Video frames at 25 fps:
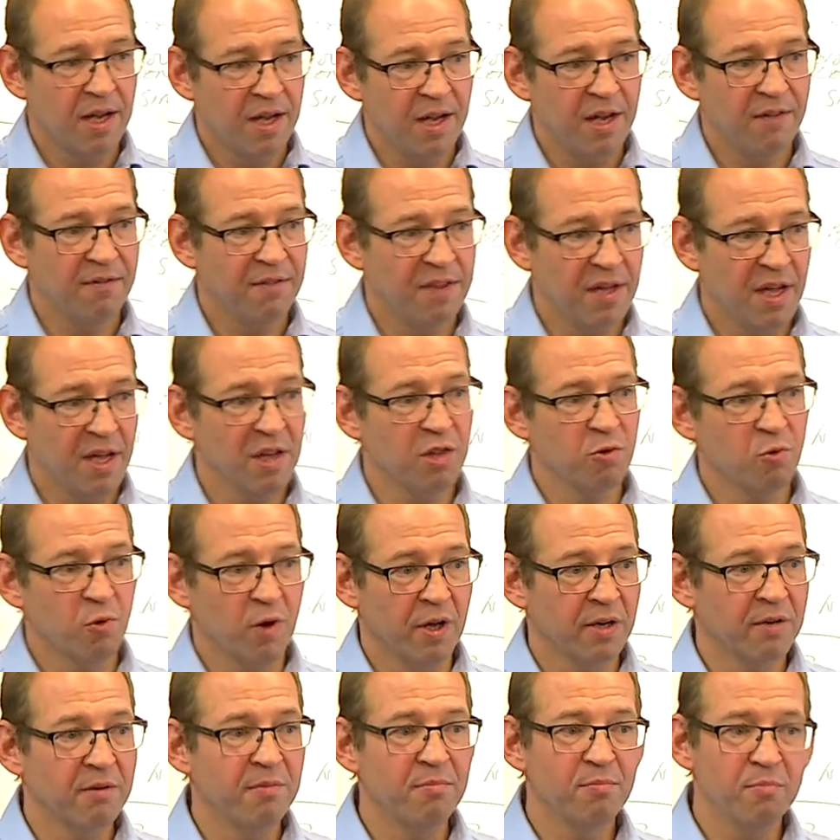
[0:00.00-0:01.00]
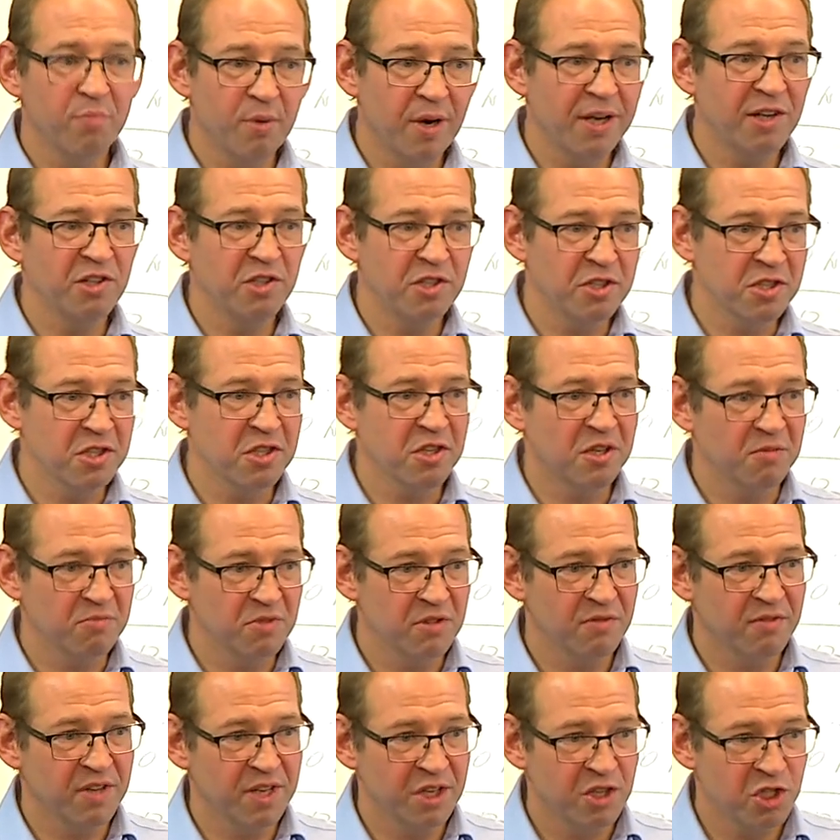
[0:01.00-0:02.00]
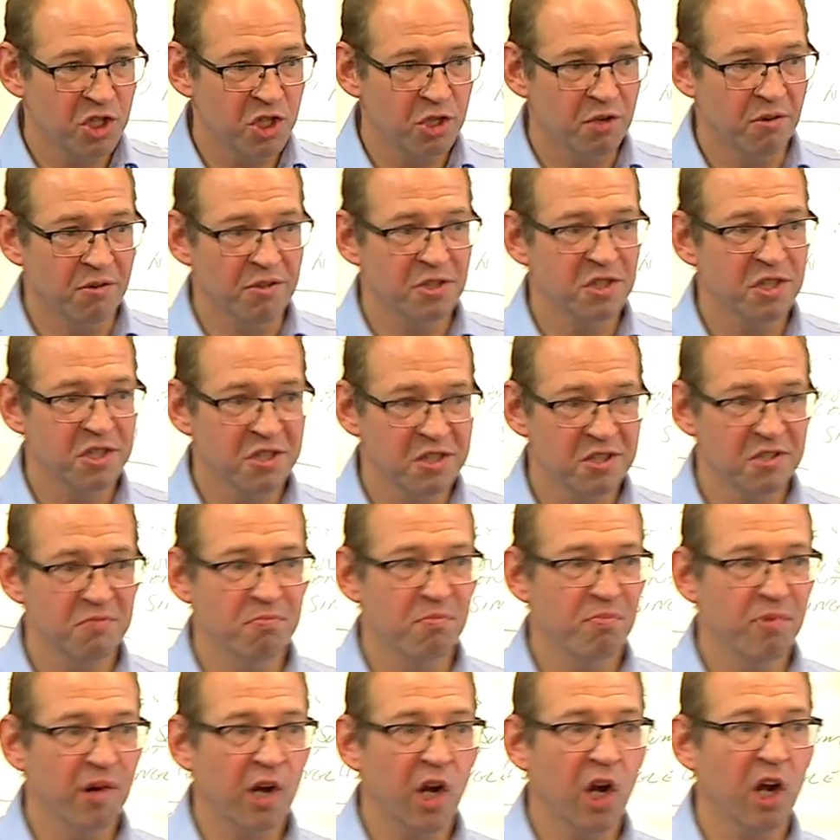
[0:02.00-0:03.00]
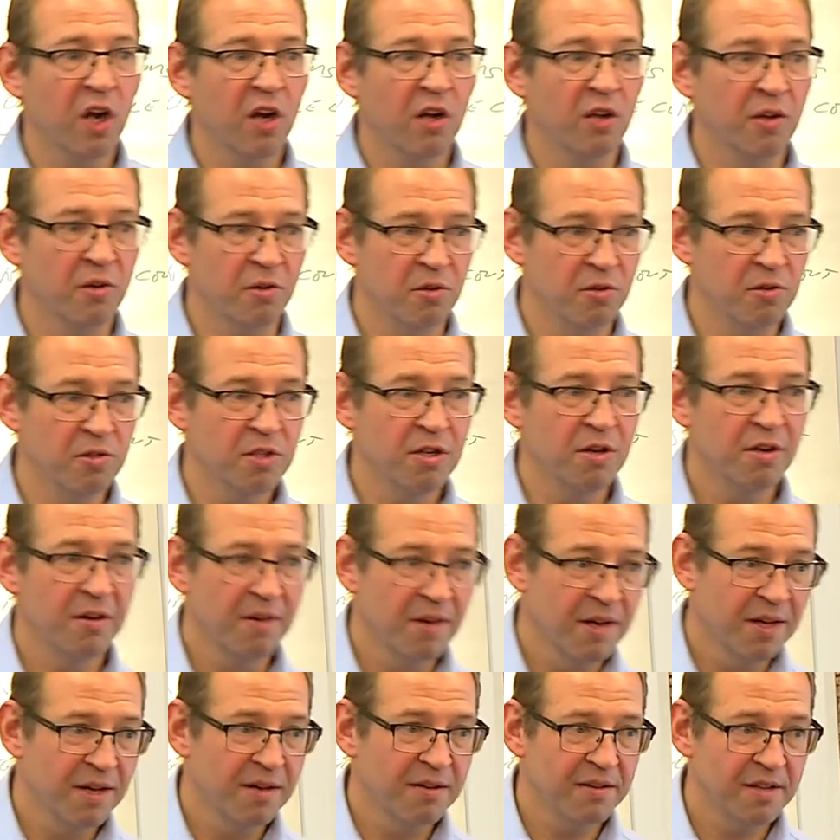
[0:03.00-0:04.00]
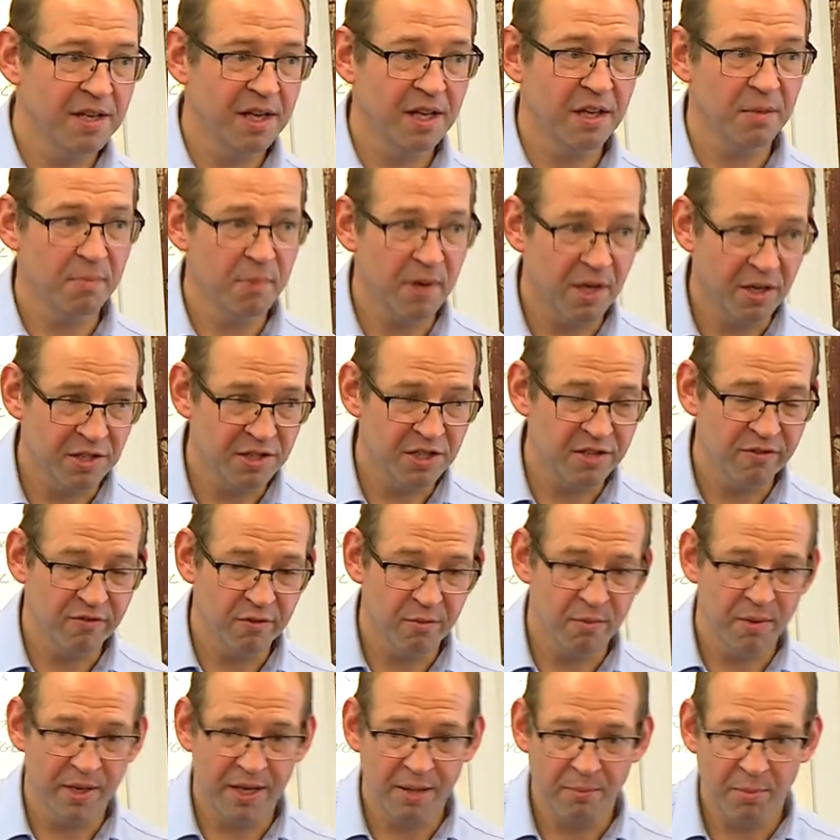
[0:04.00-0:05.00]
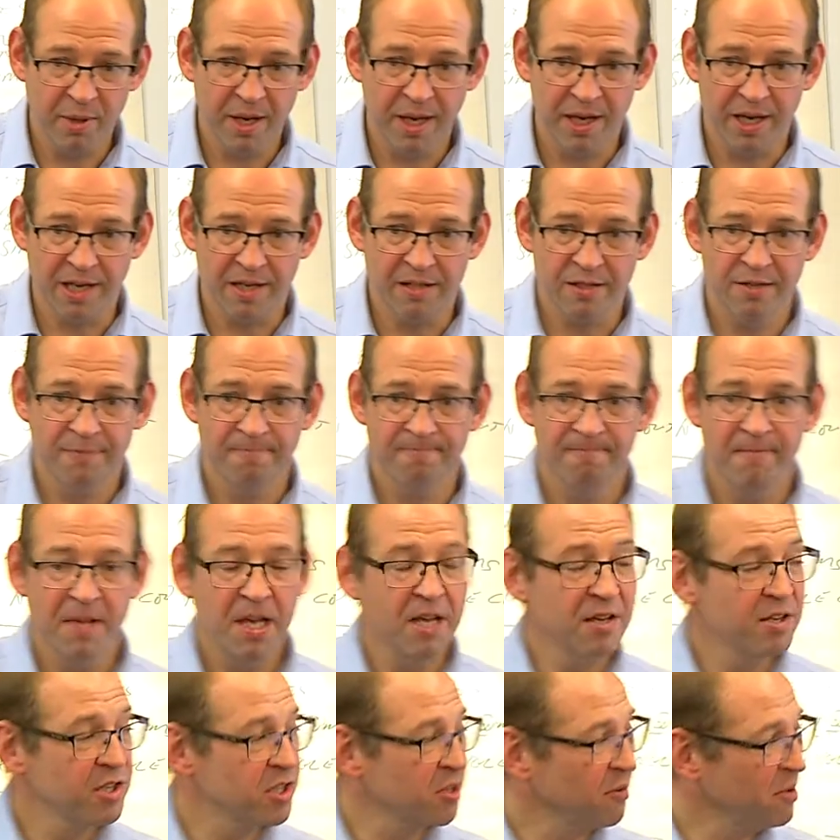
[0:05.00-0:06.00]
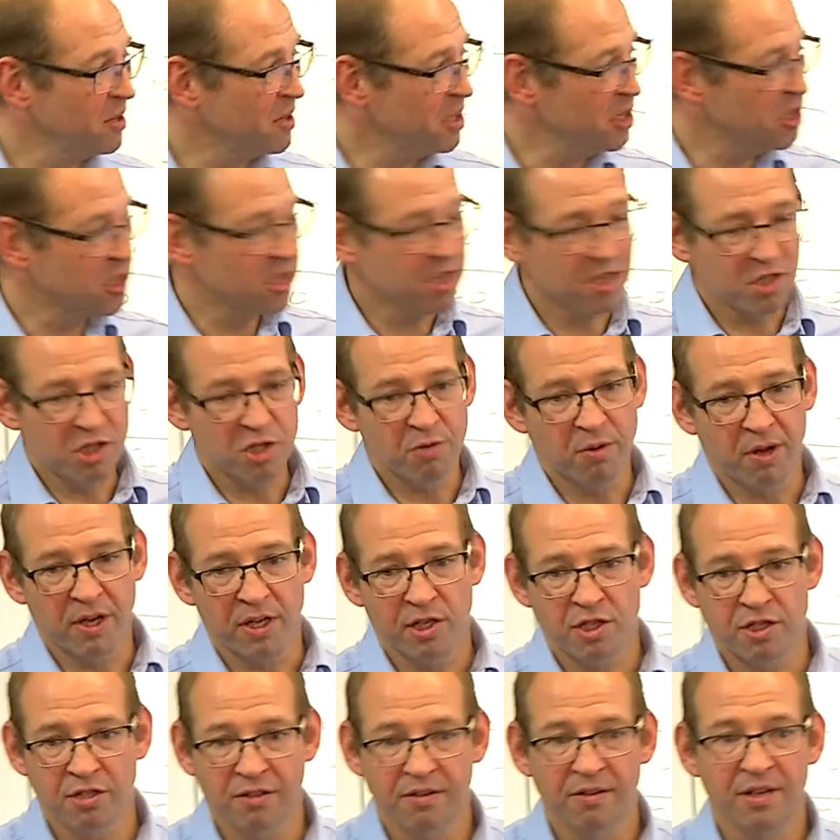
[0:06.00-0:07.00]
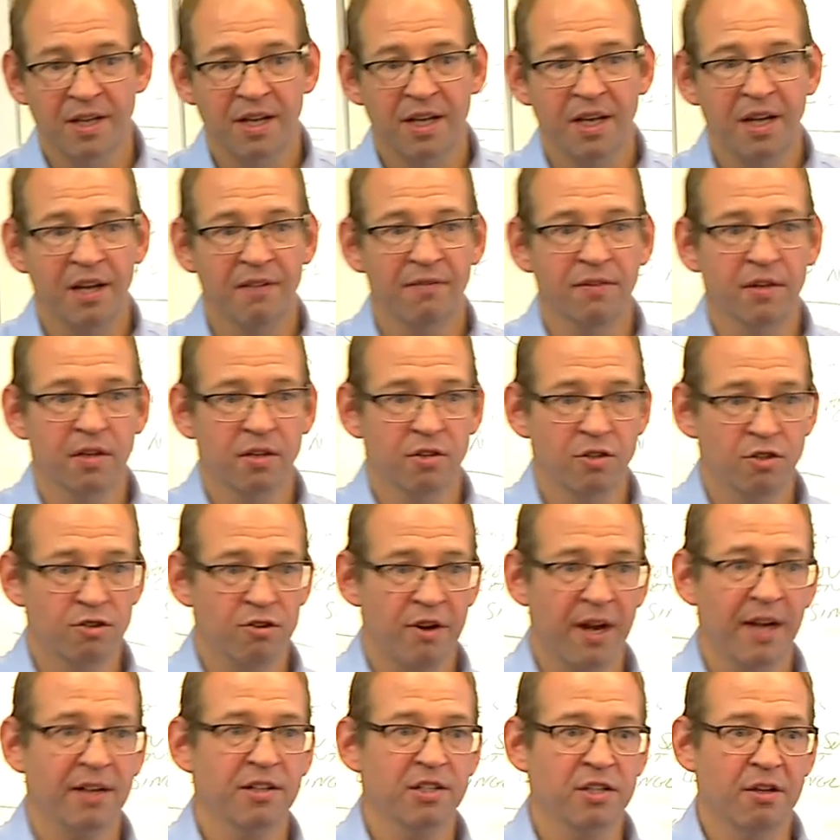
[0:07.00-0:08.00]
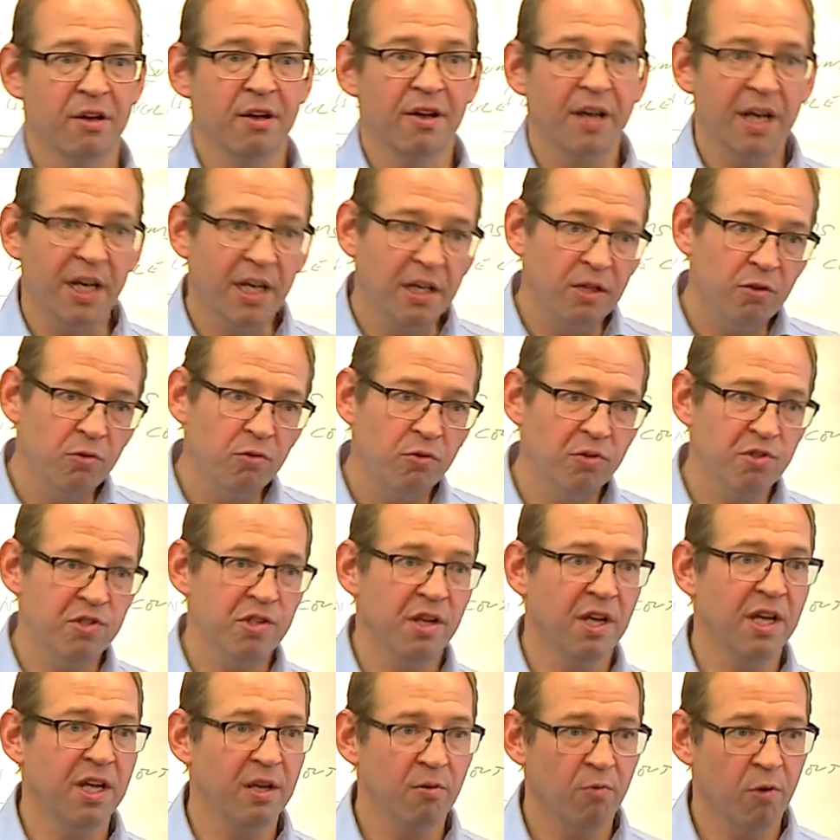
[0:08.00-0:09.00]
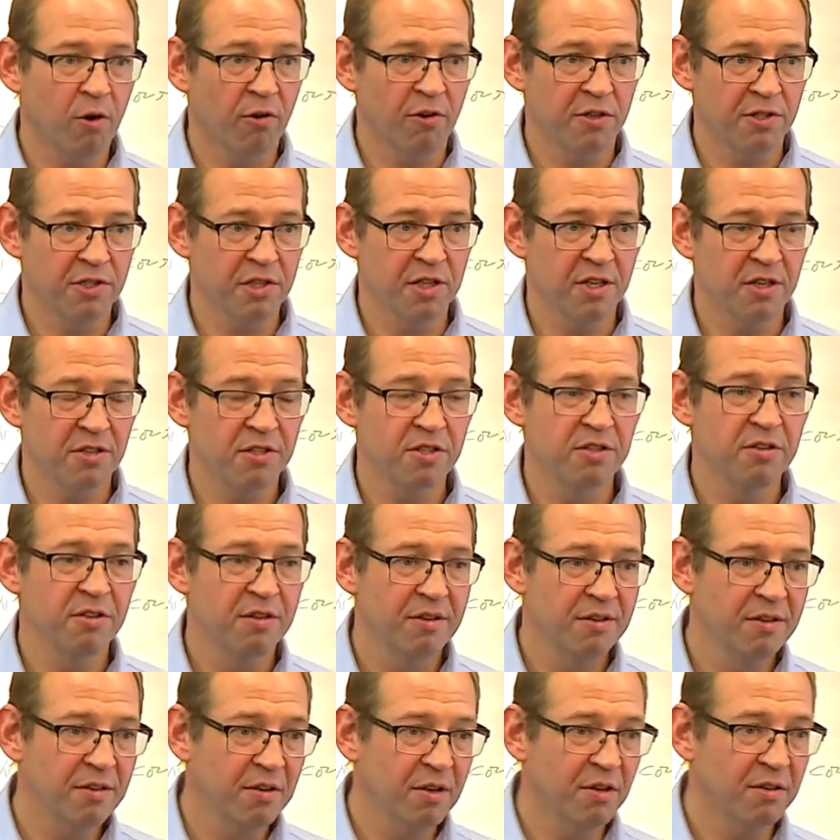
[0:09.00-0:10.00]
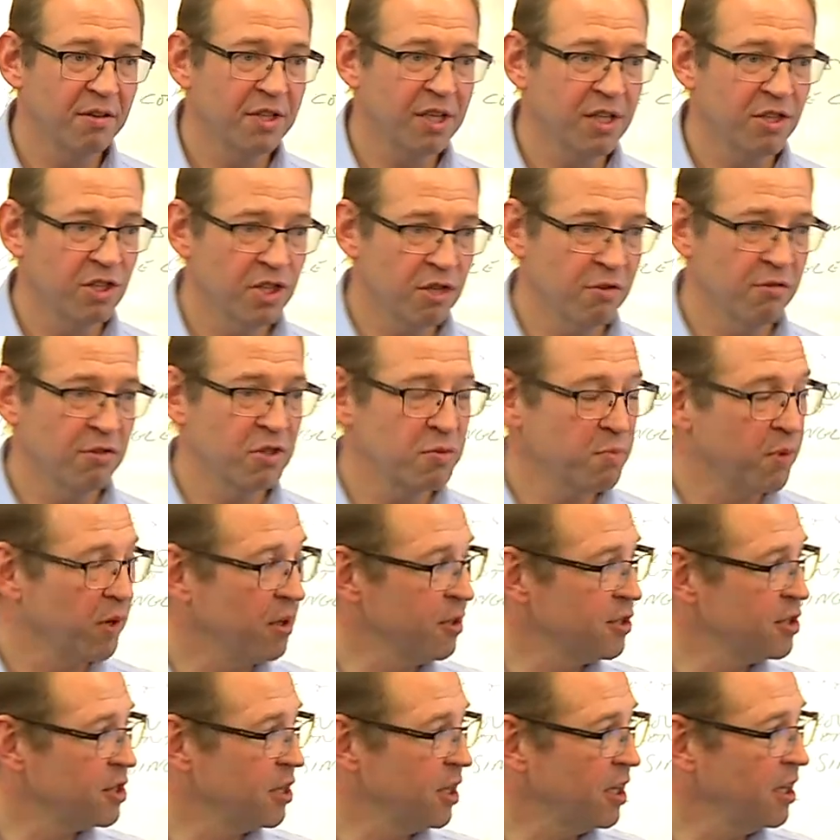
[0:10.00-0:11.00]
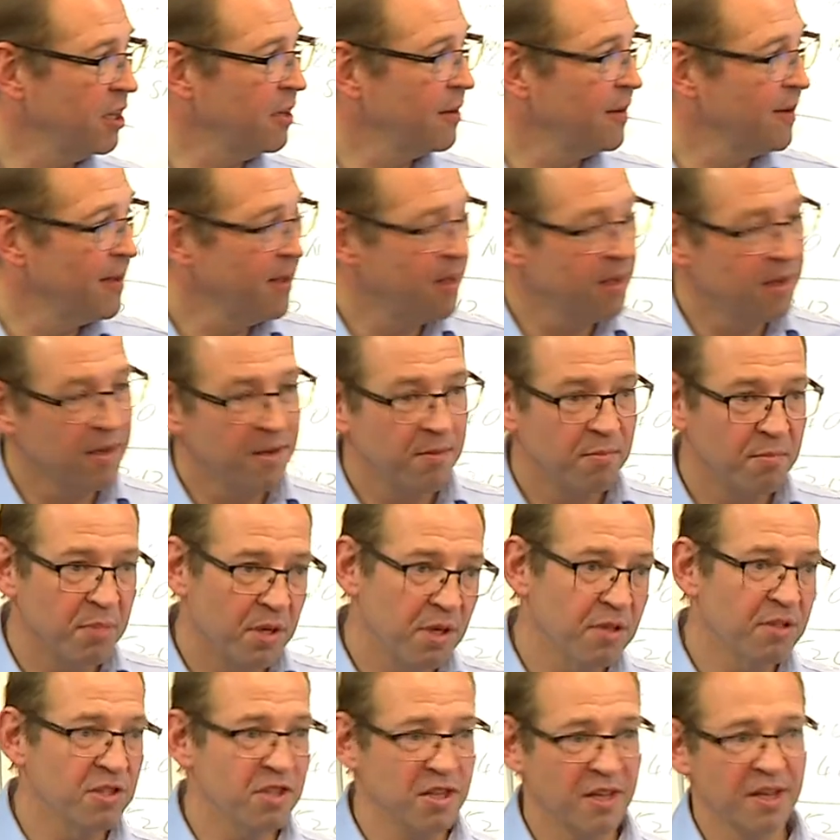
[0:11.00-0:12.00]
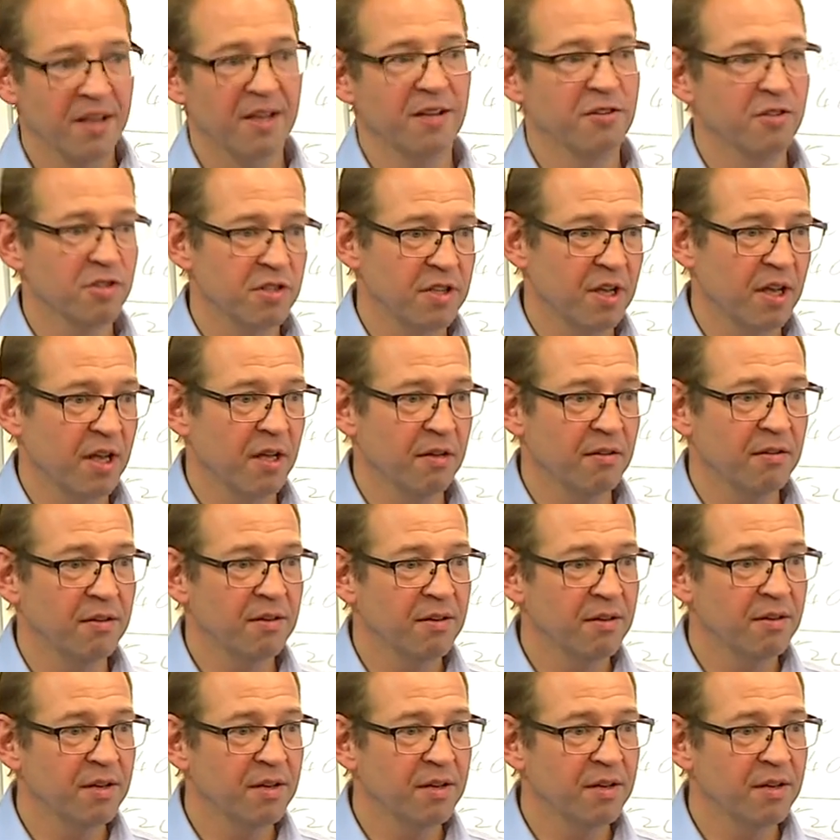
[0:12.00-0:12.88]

if the other one breaks the terms of the insurance, it doesn't preclude the other party from being paid. So in this situation, if the contractor ignores the heat warranties on the insurance policy, burns the house down,